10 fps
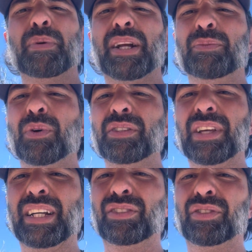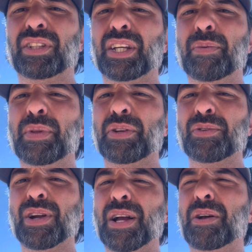But I was anxious to get them in the
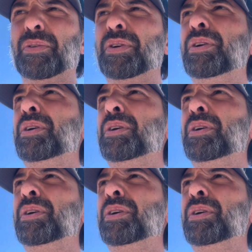ground.